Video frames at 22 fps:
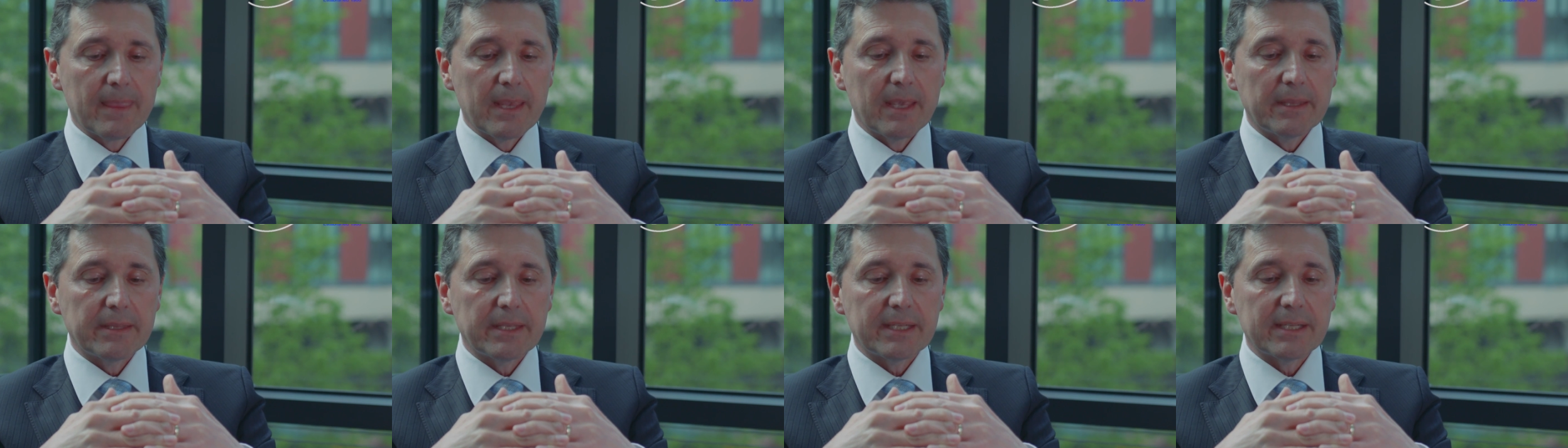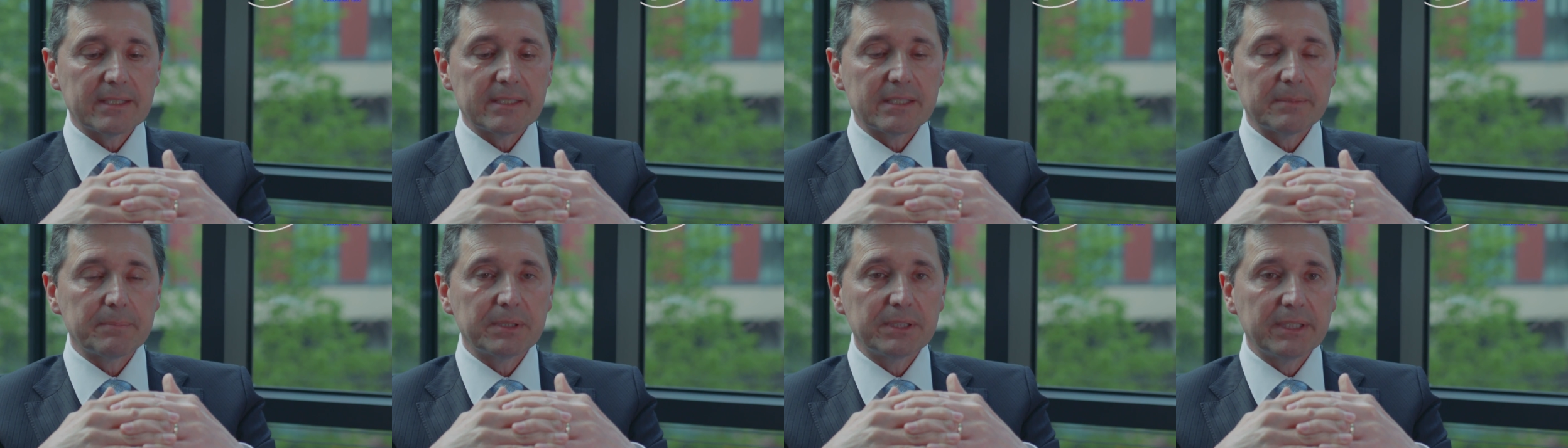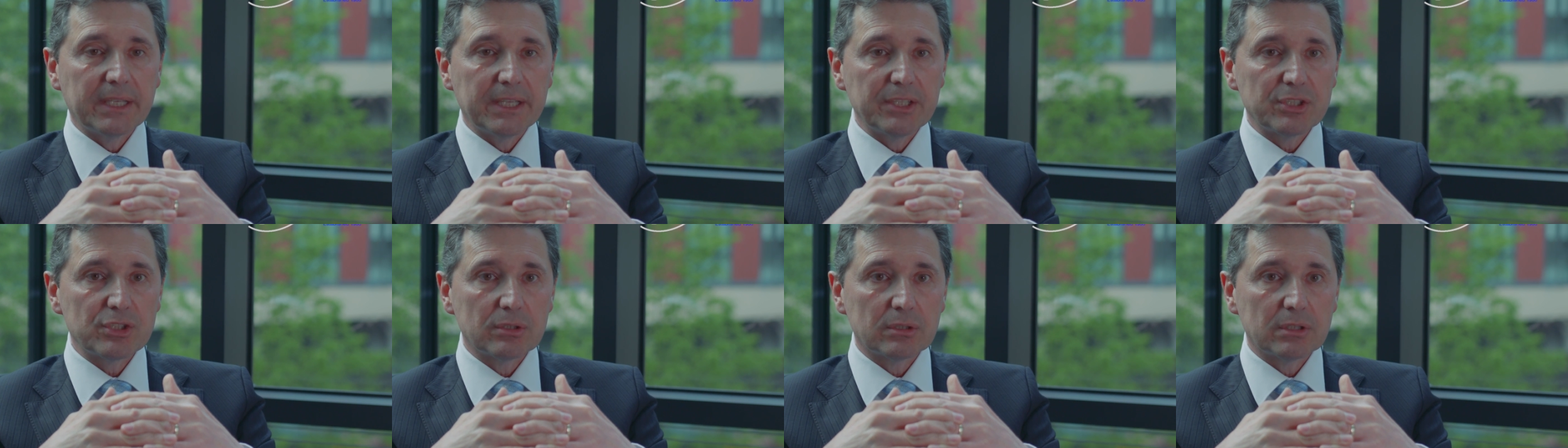And that has the
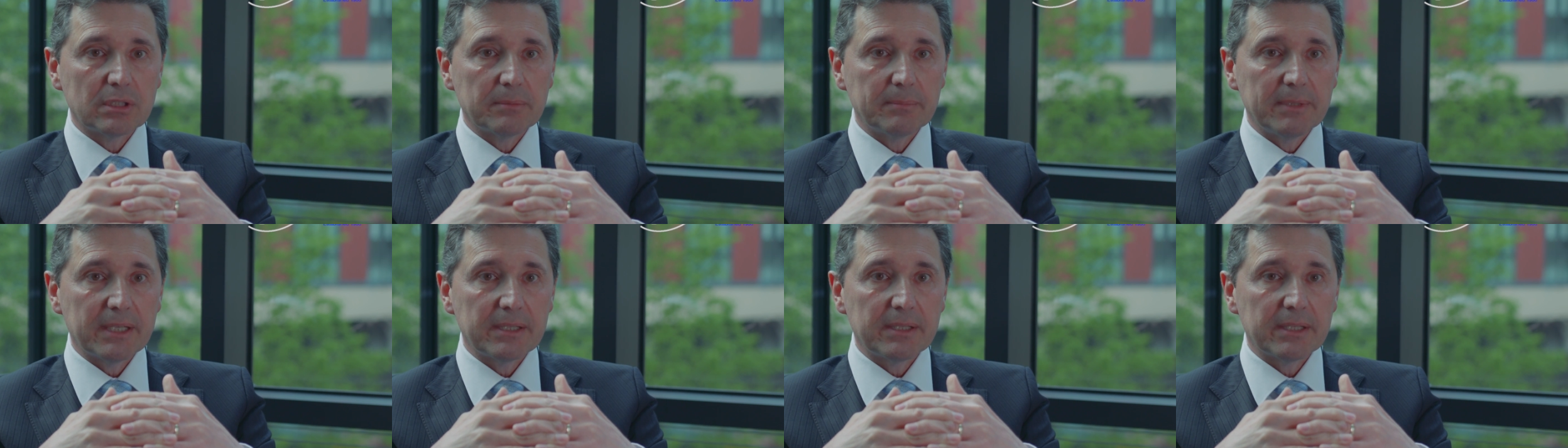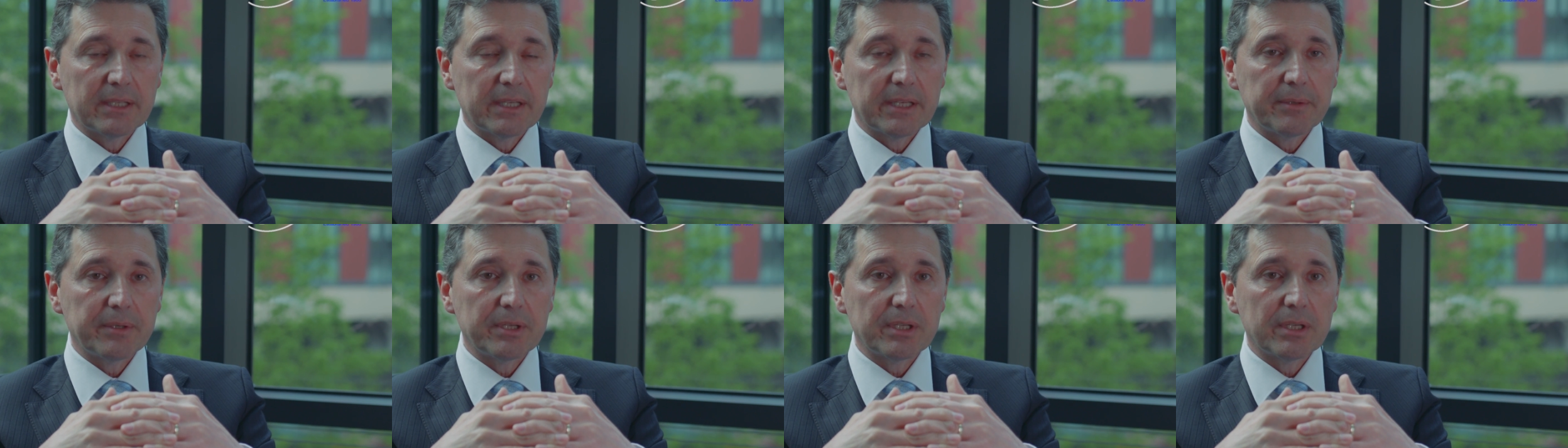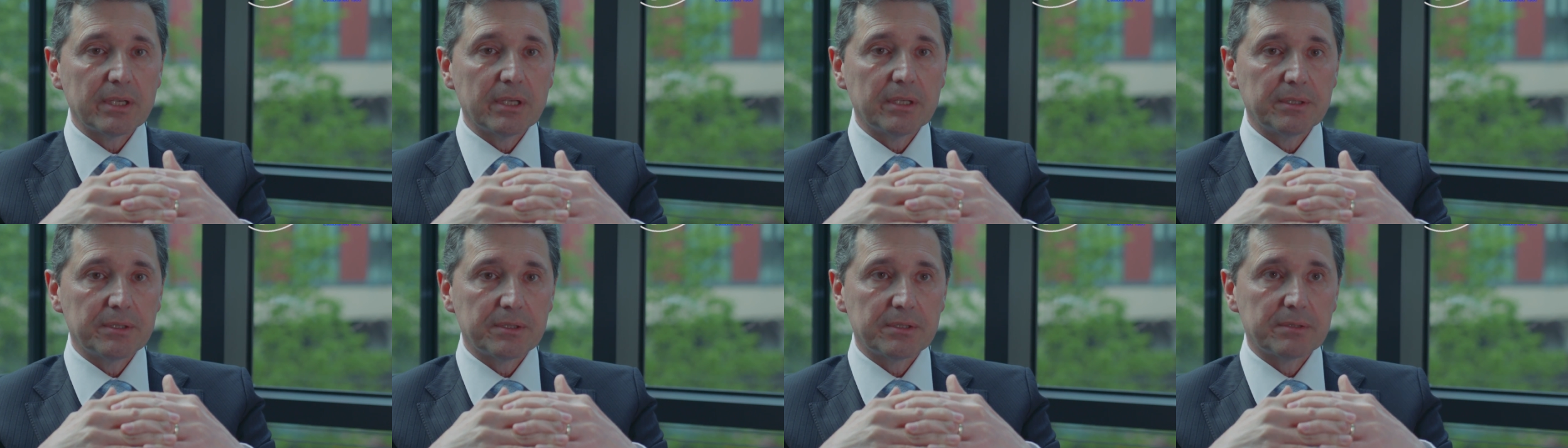potential to make the
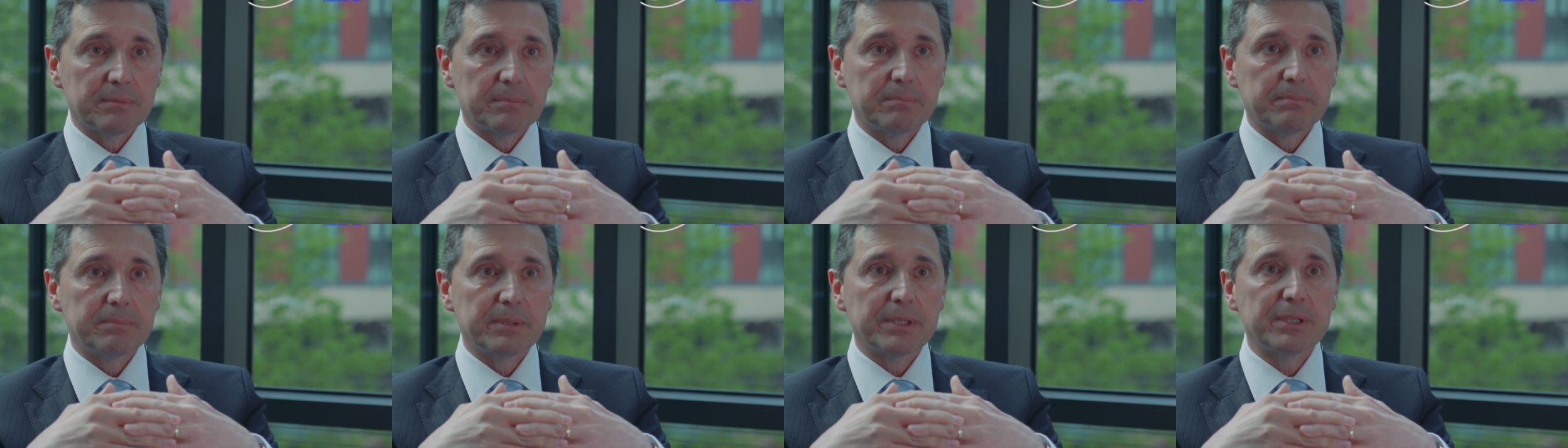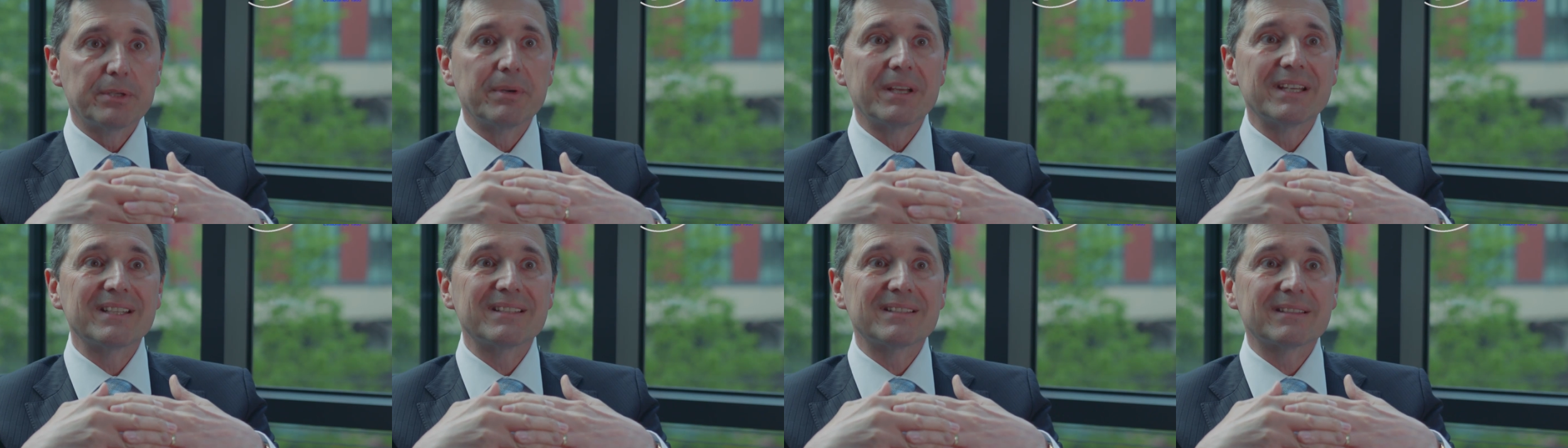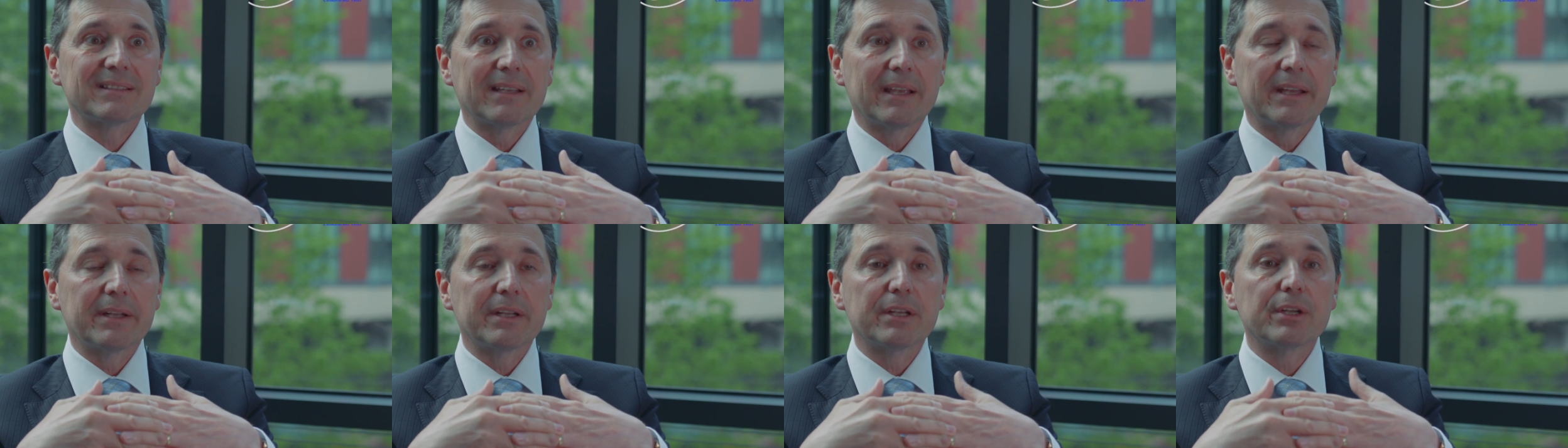keratoconus progress
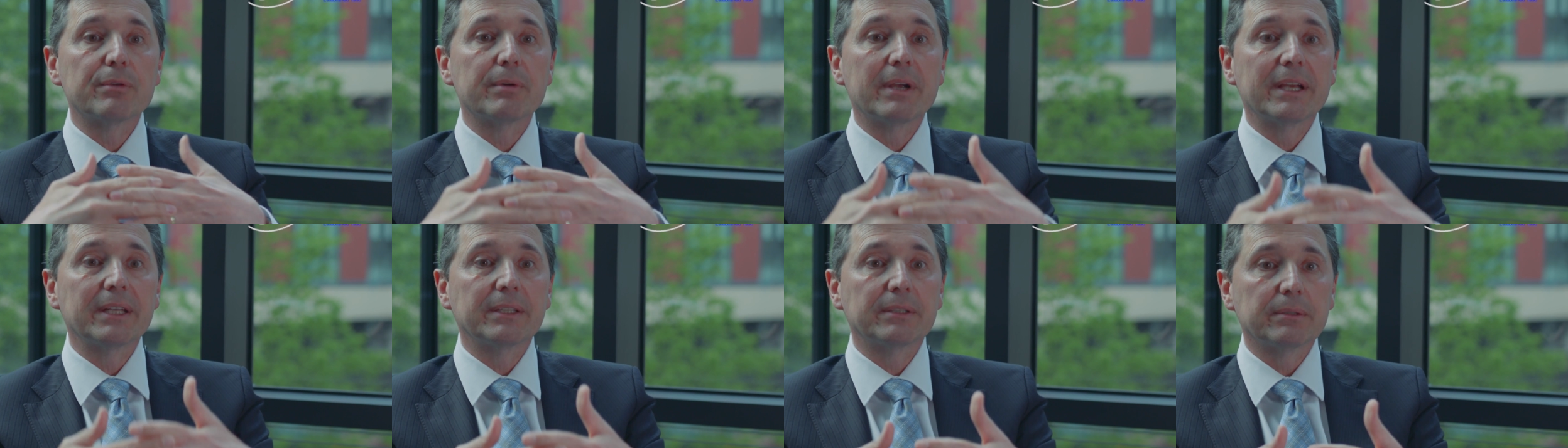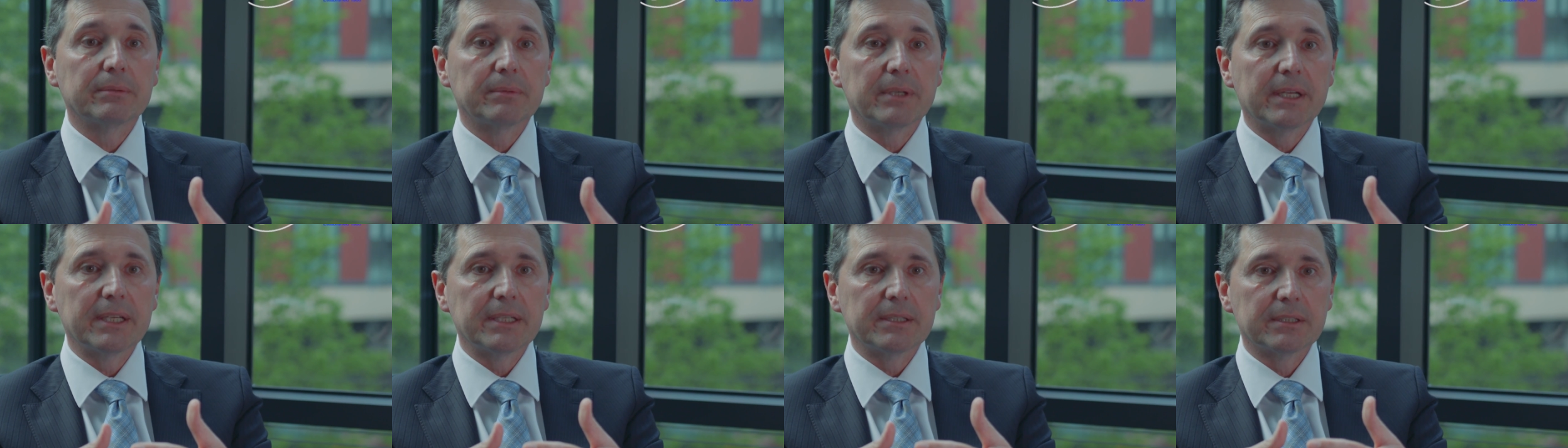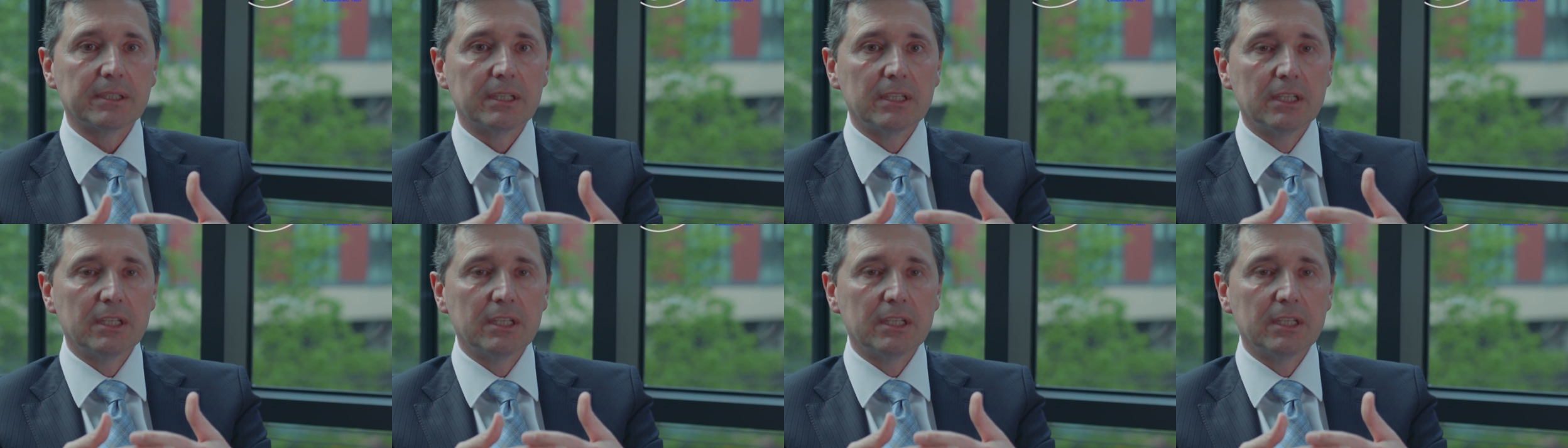at a greater rate.